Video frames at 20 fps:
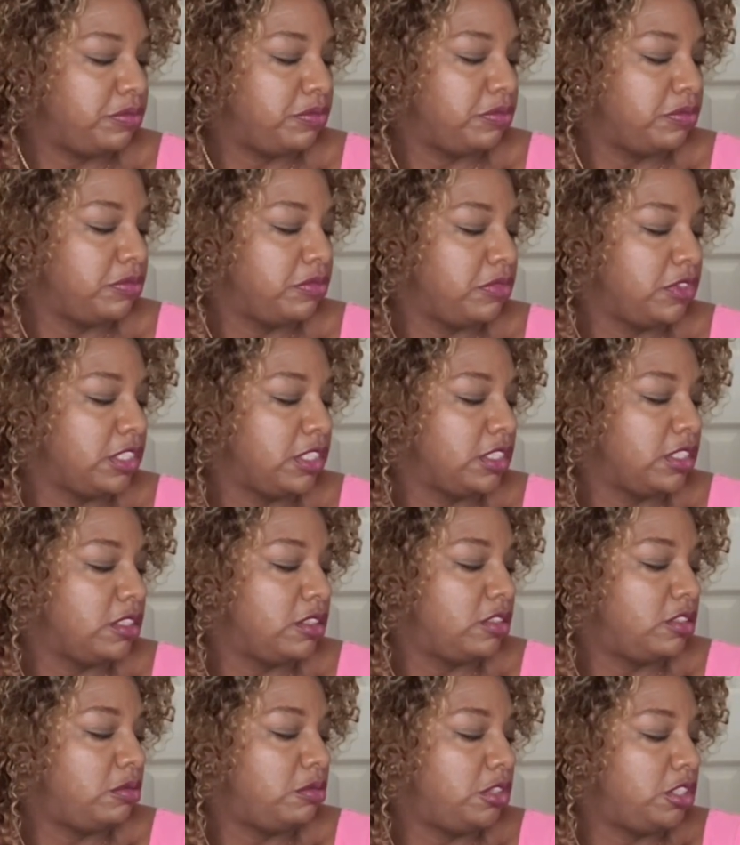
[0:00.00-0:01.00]
So I'm just
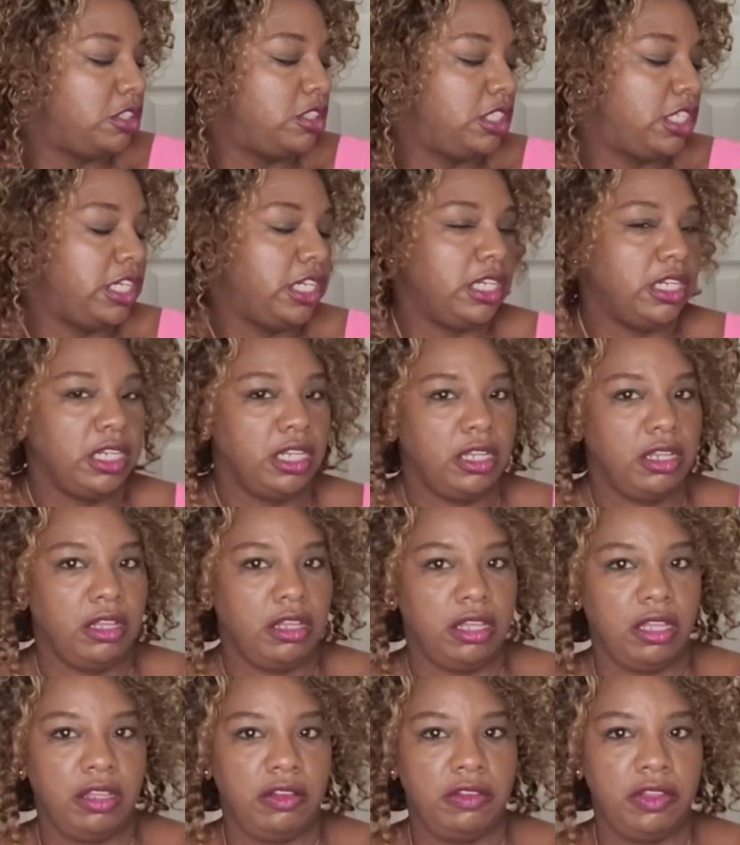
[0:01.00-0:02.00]
taking that off,
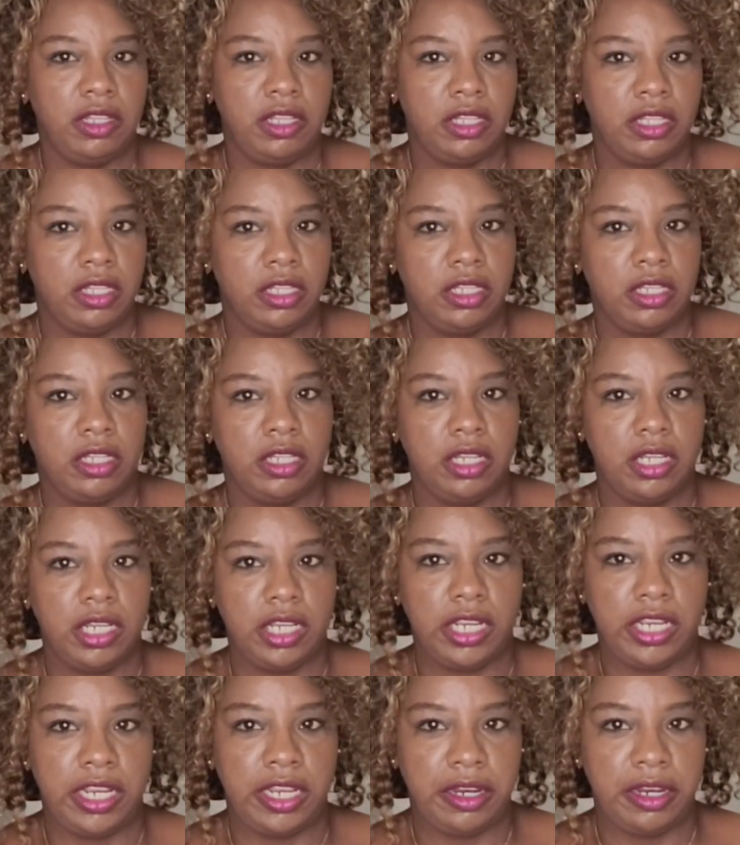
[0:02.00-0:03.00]
and
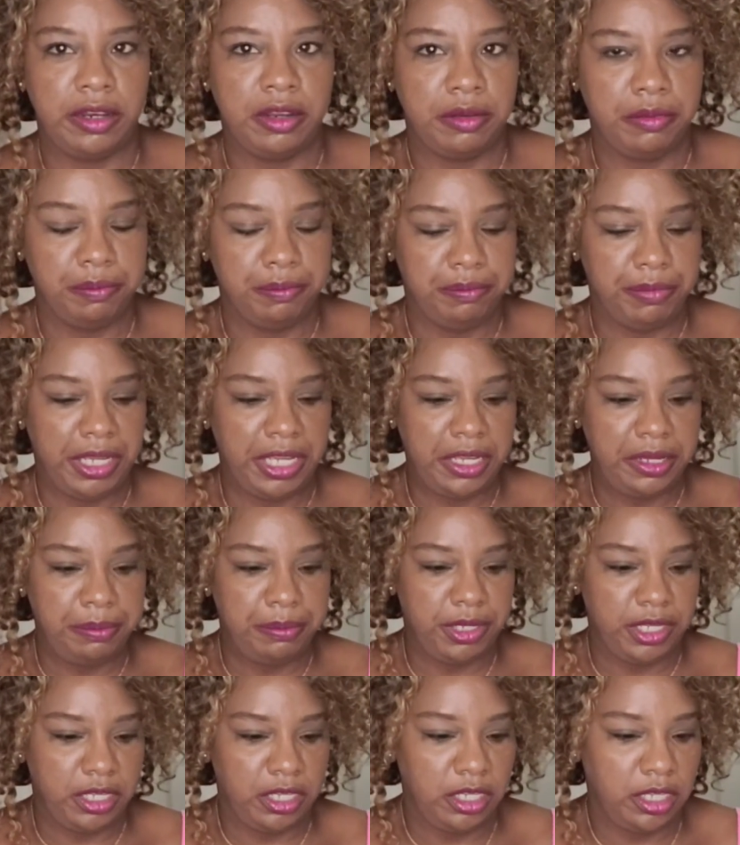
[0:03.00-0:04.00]
maybe
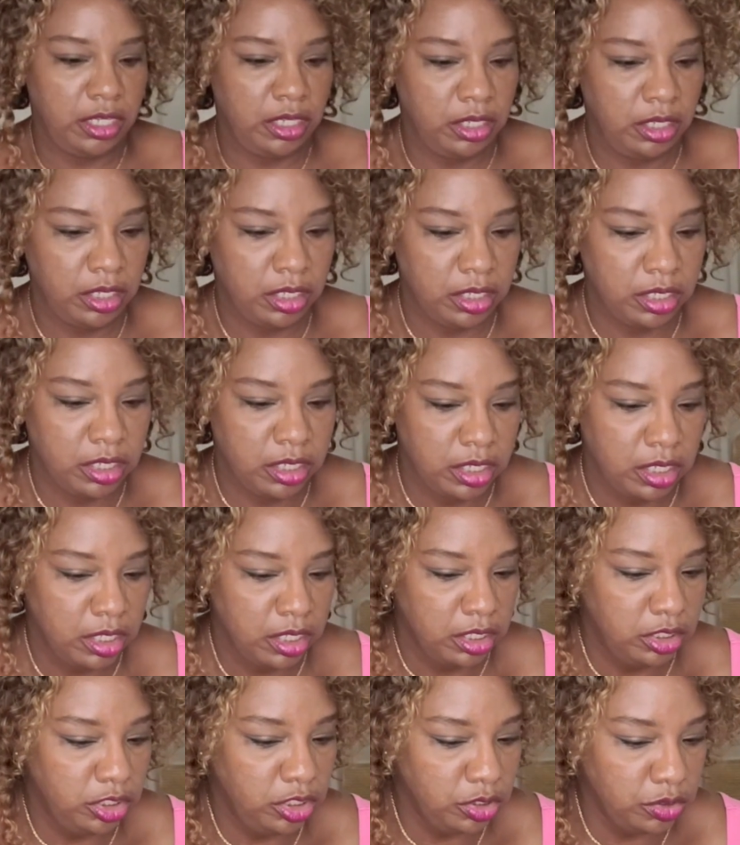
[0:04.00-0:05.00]

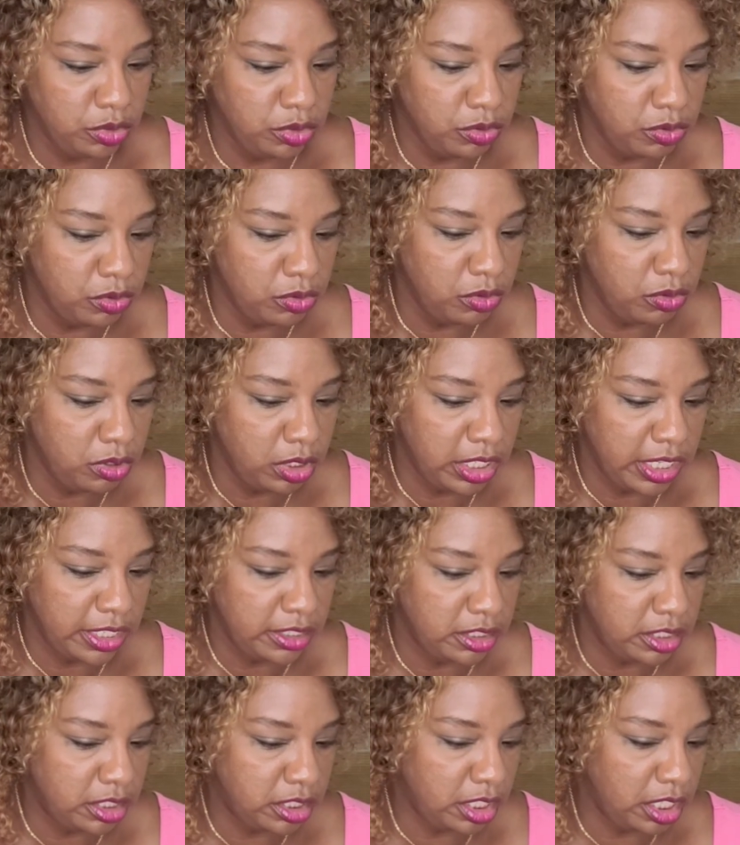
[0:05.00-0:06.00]
you can see
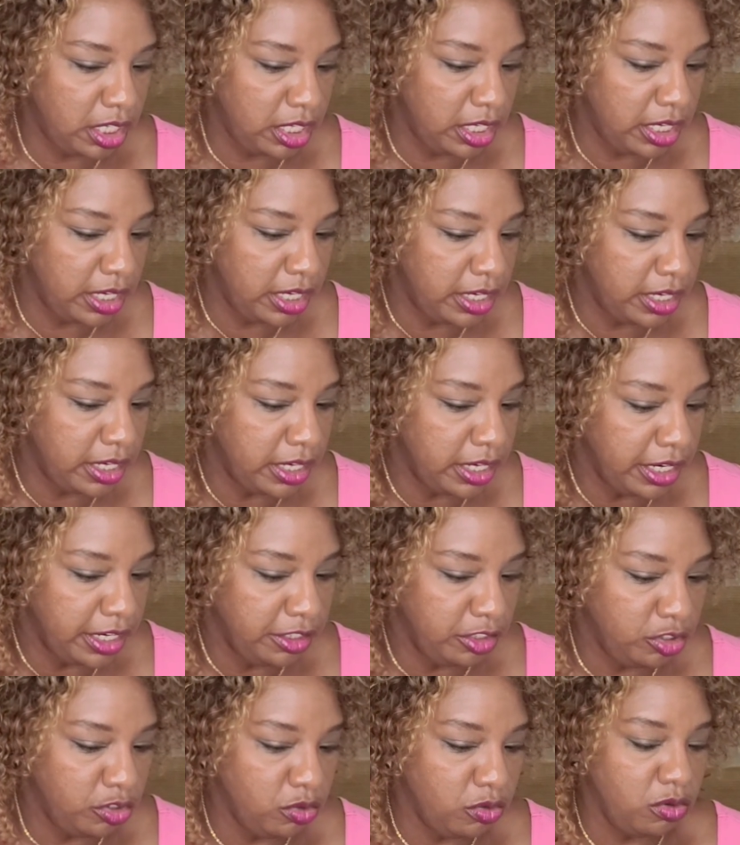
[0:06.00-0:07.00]
it and you
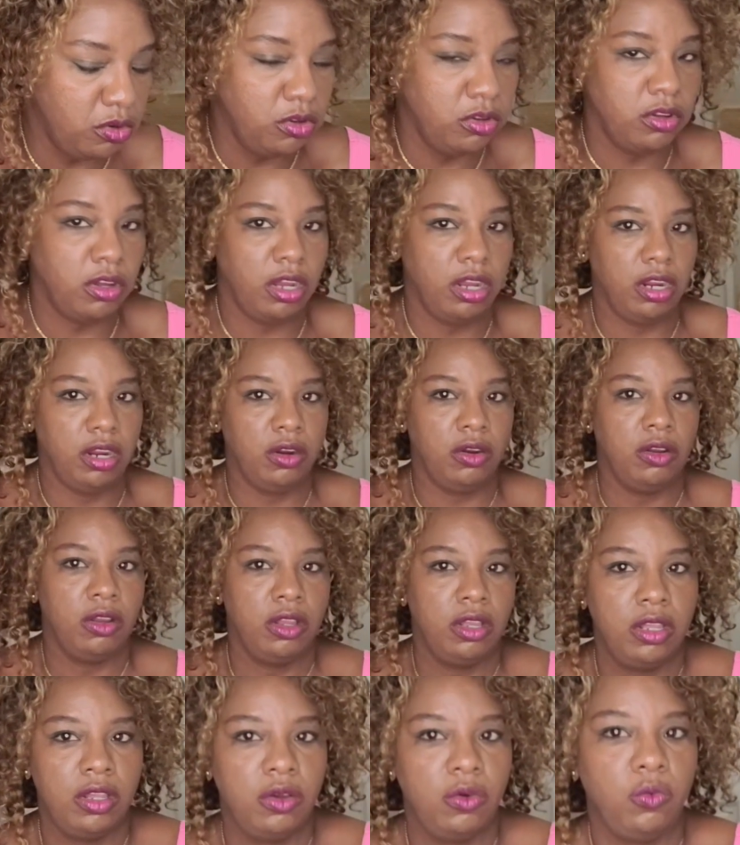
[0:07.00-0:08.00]
are
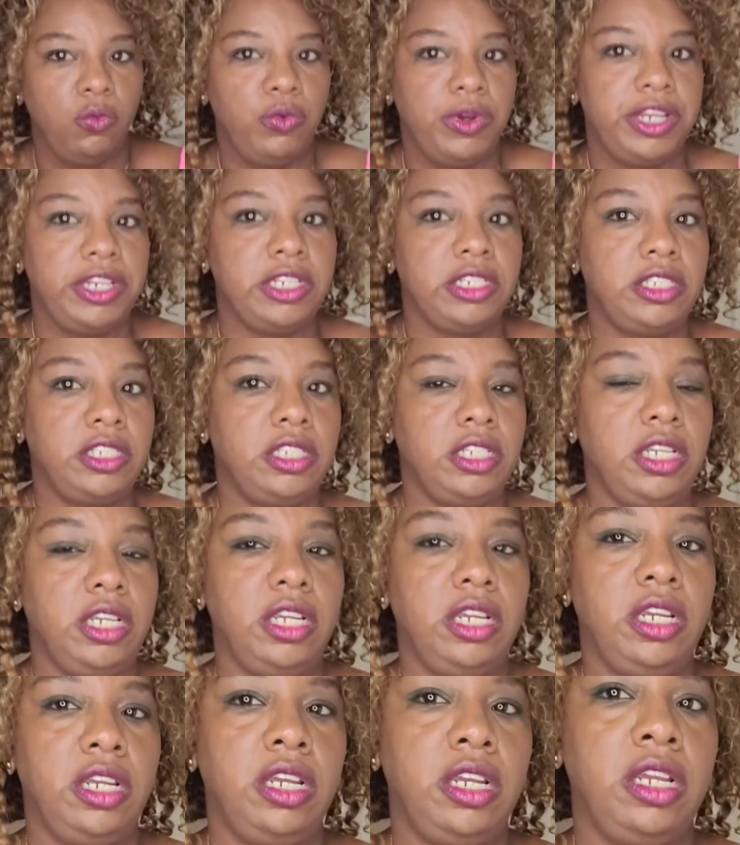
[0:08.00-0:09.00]
witnessing
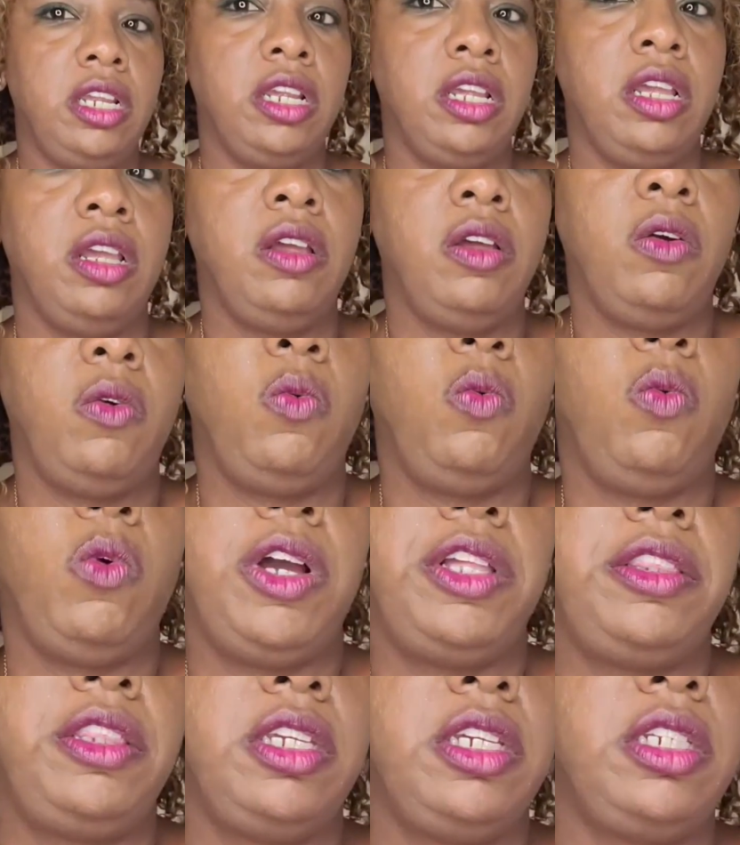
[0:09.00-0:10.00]
what this
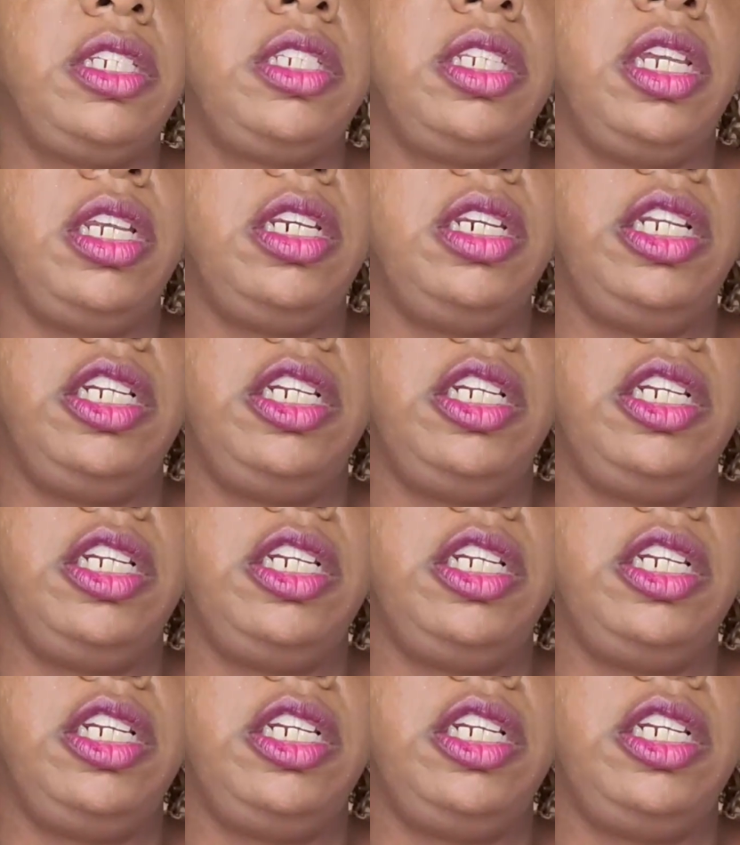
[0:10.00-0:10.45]
electric